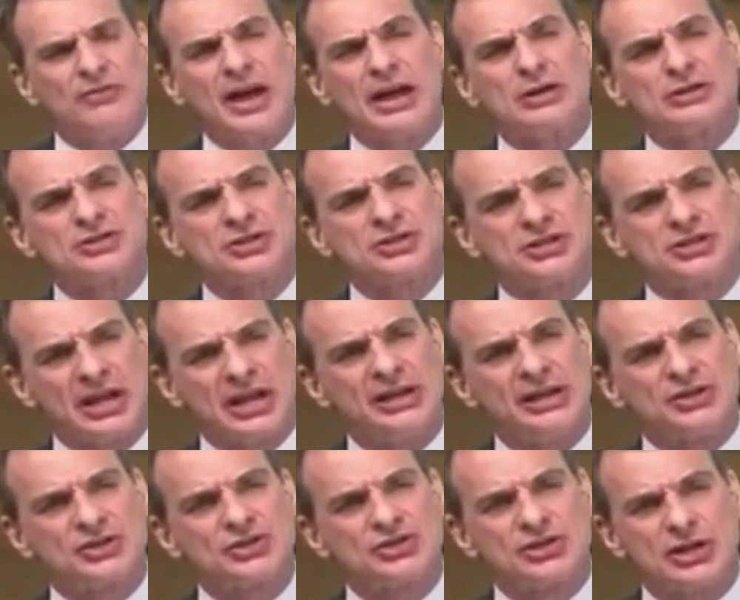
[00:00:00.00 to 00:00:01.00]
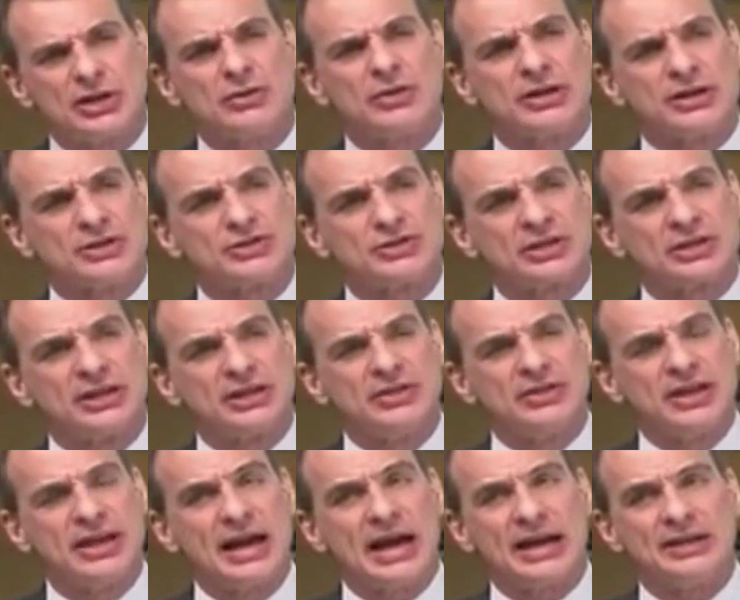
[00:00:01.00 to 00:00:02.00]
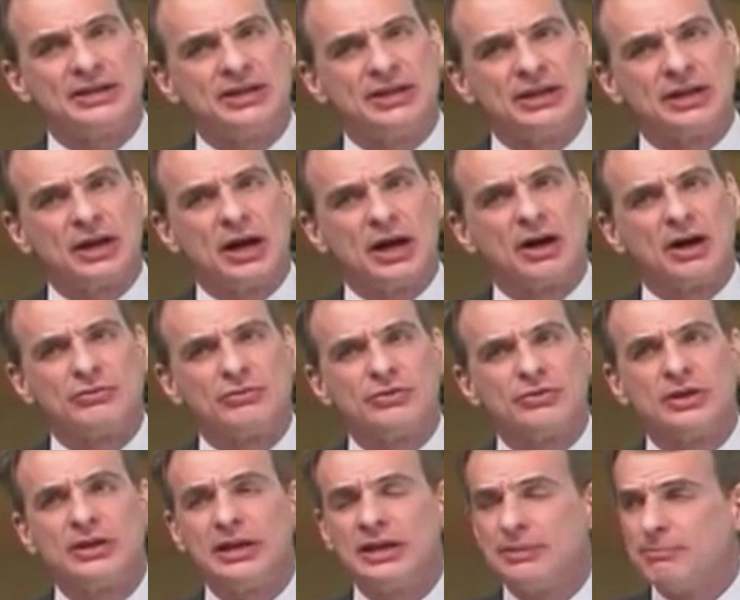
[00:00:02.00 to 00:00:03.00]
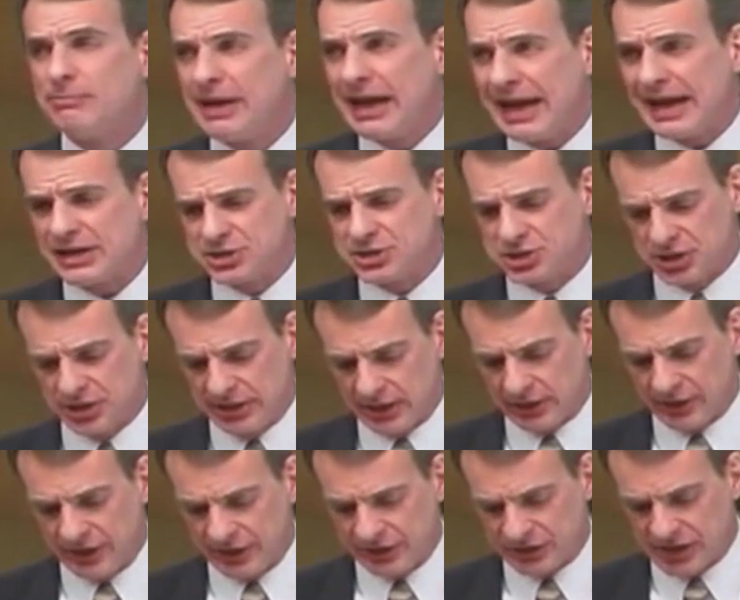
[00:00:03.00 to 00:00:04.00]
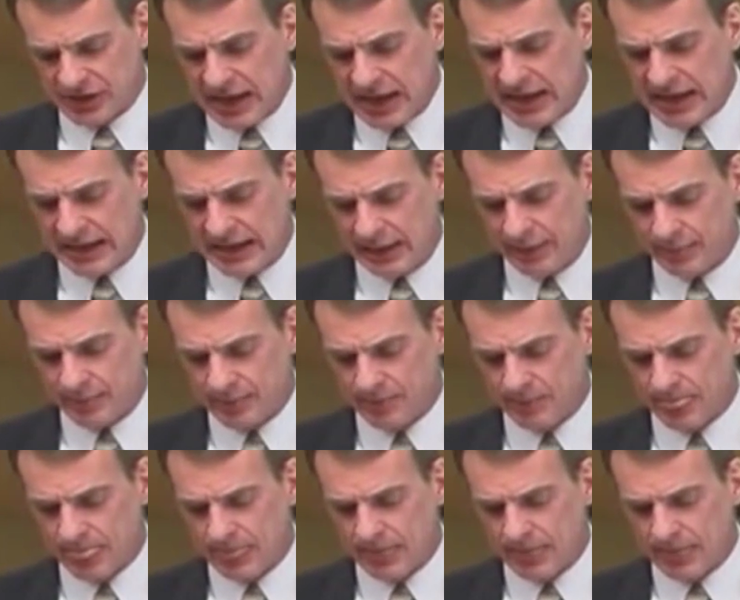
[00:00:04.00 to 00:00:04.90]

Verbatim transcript: fails to take seriously the idea of imaginary time.